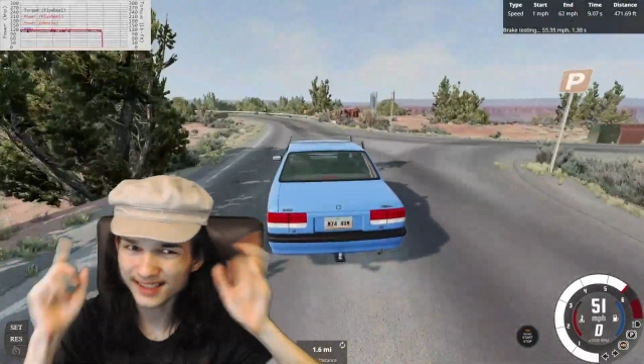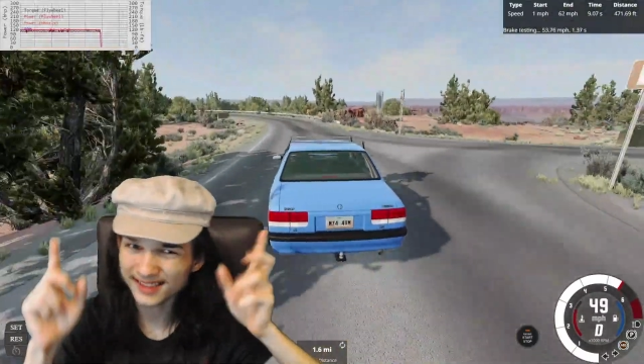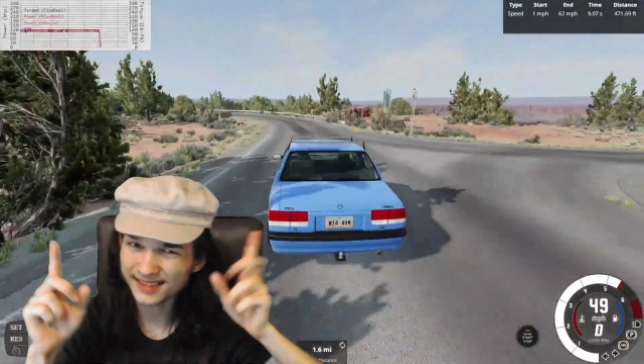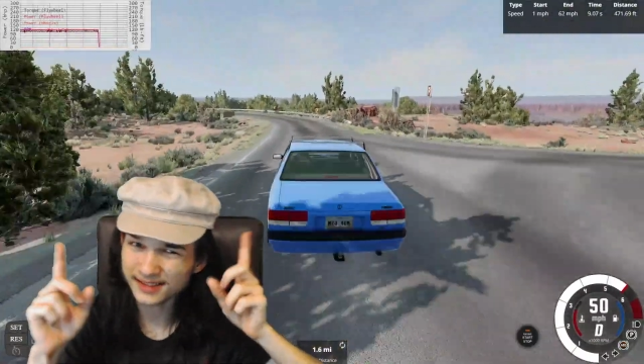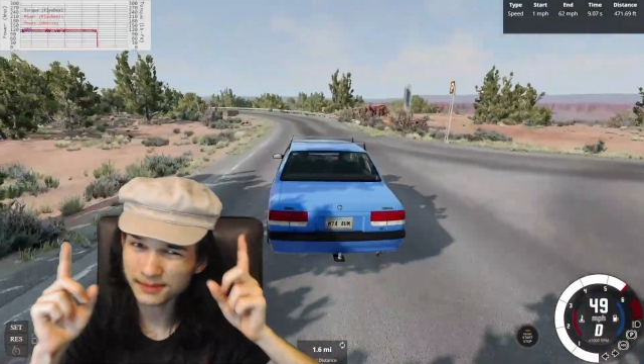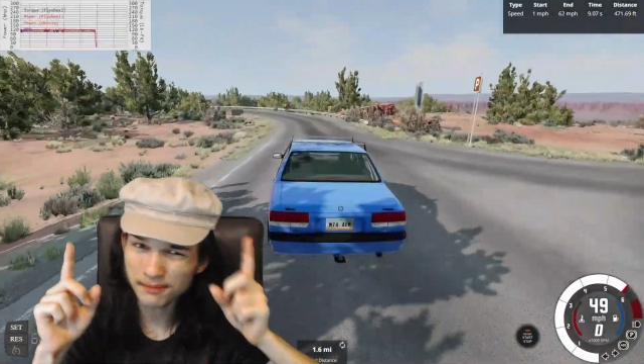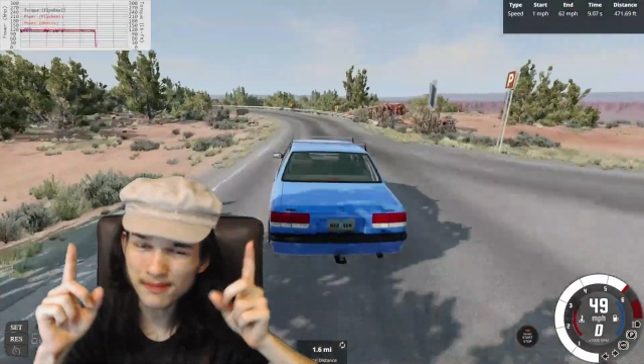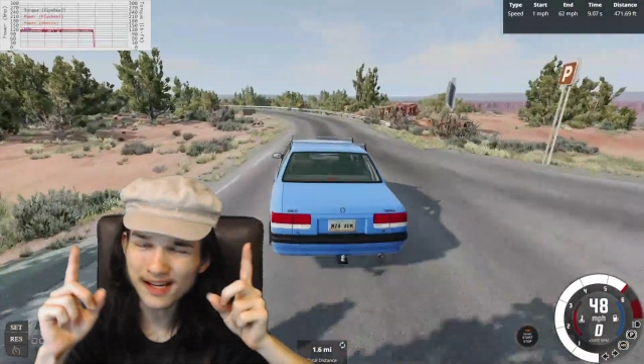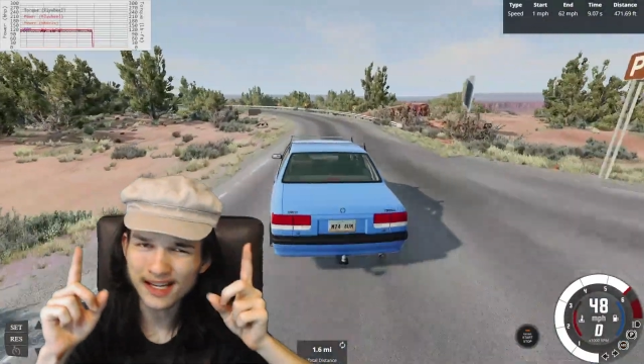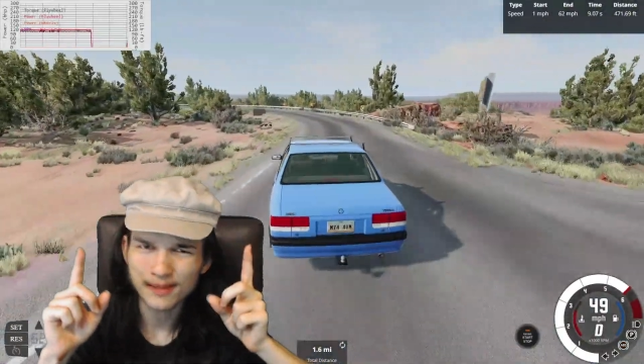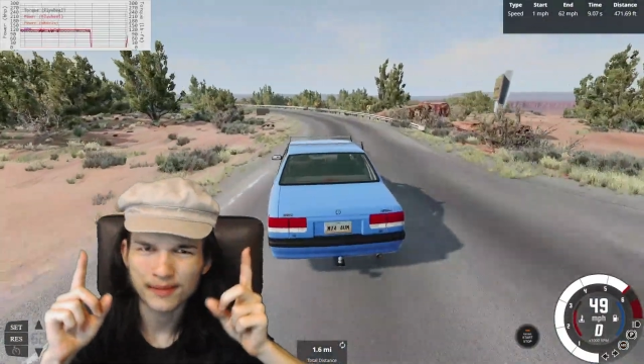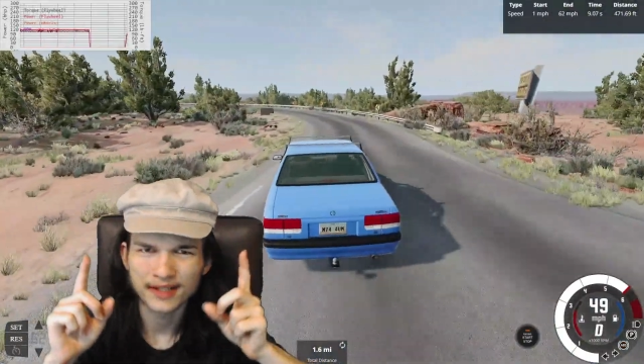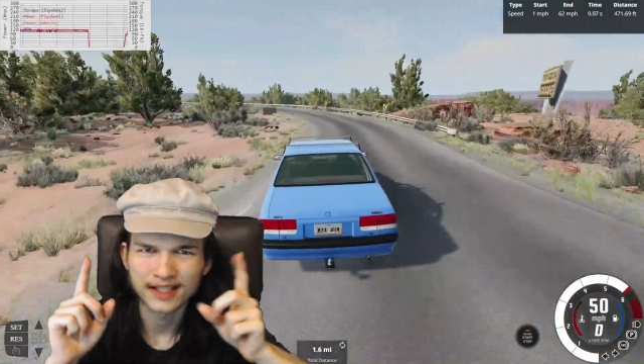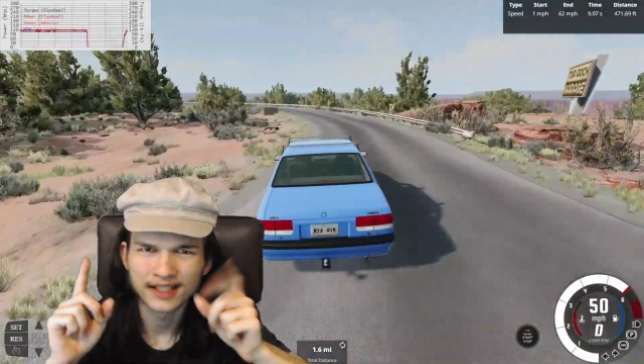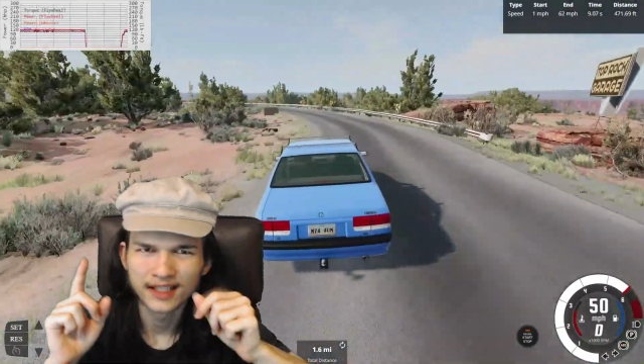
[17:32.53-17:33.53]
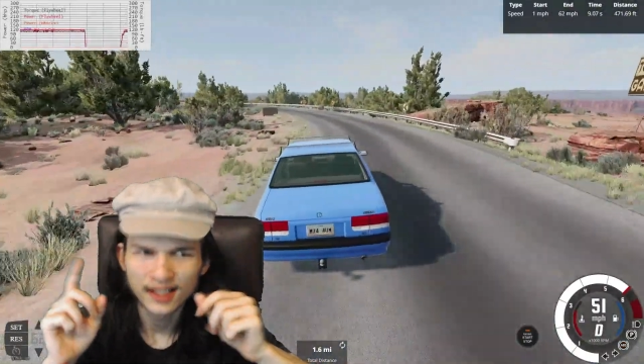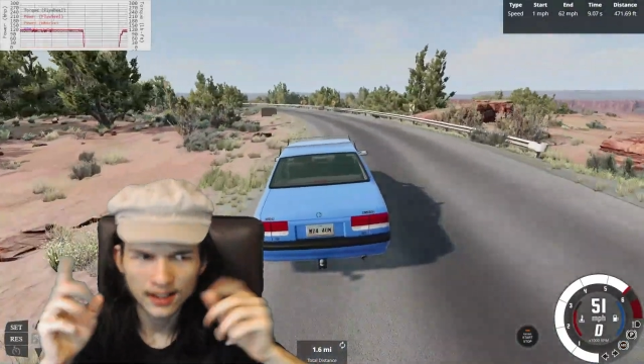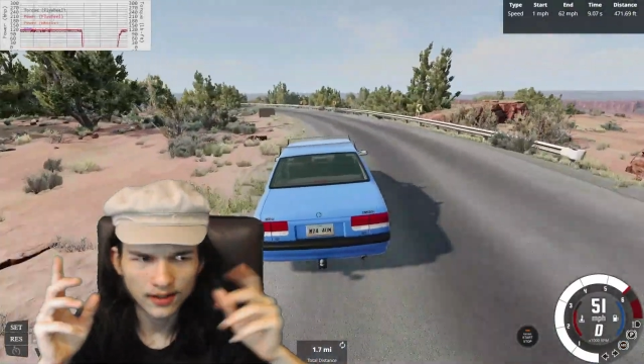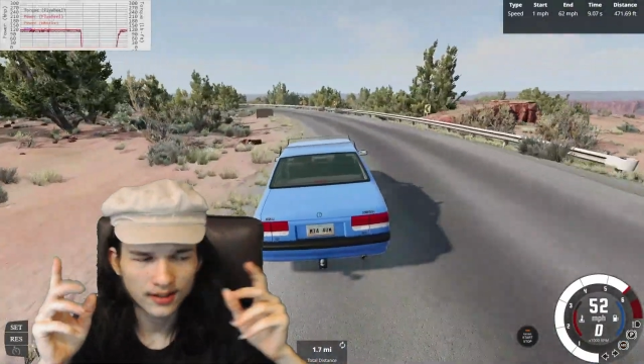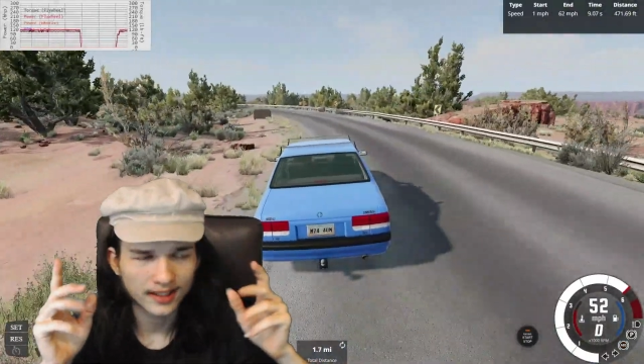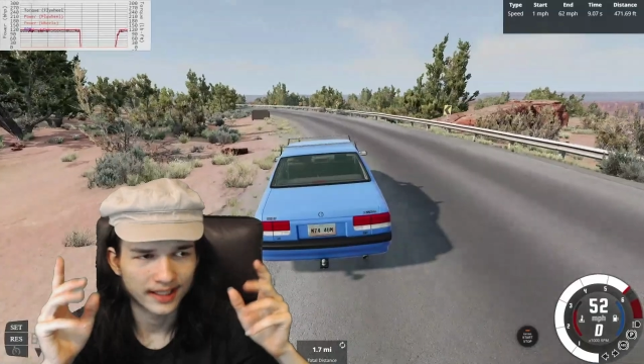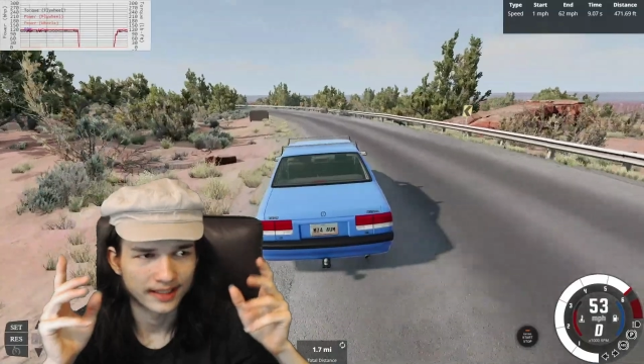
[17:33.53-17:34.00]
Maybe.
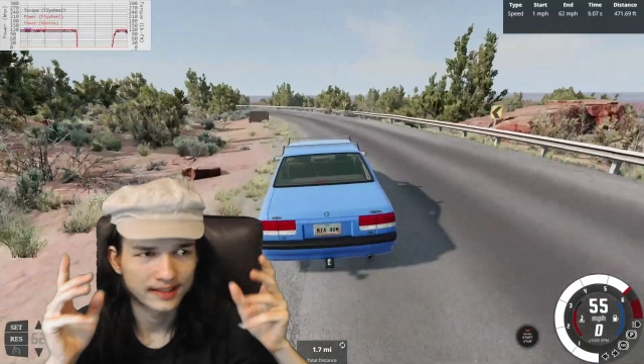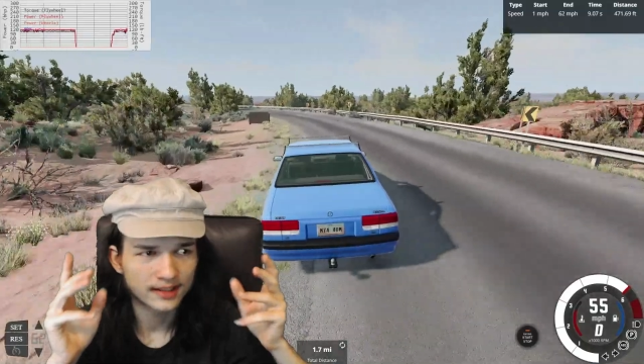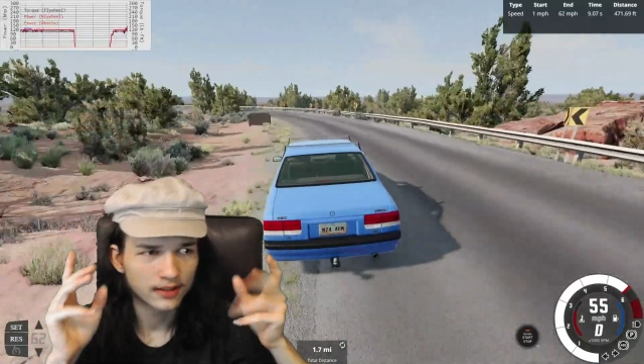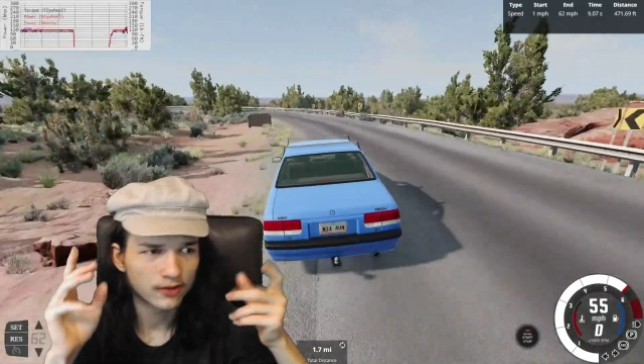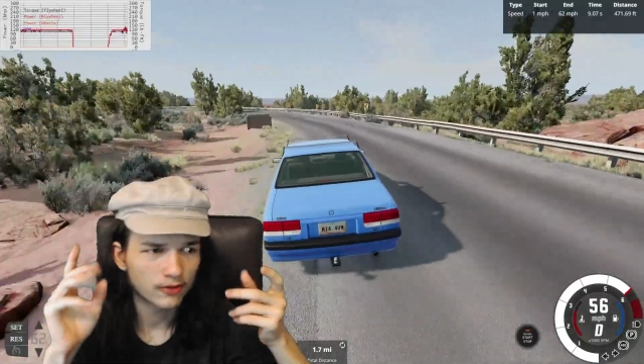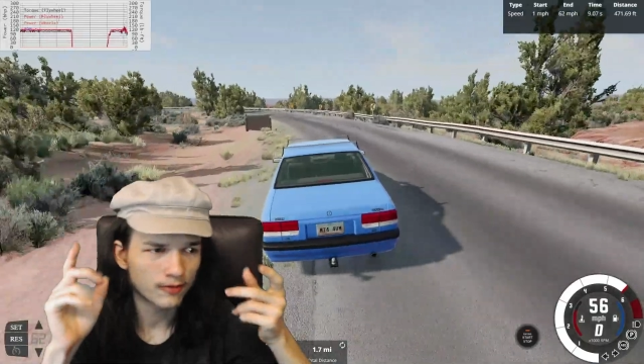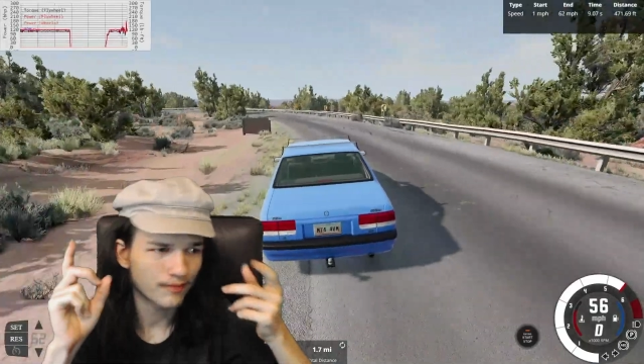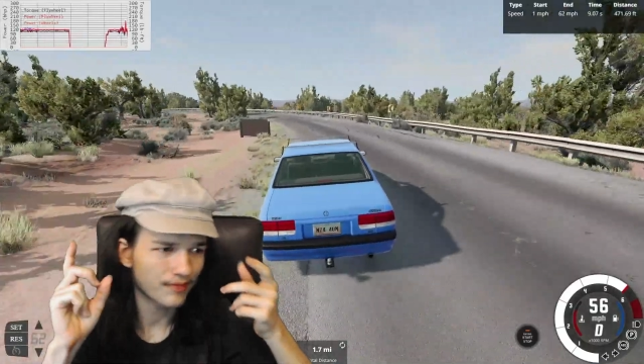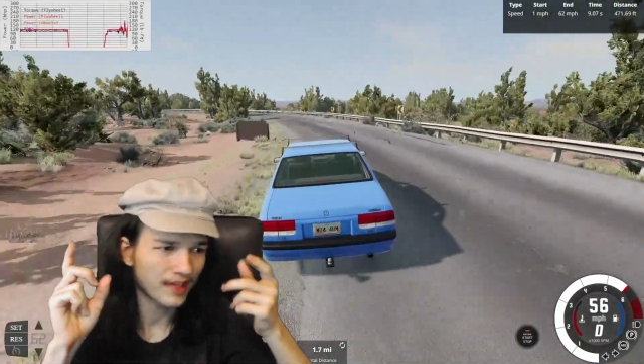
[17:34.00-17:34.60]
Okay, so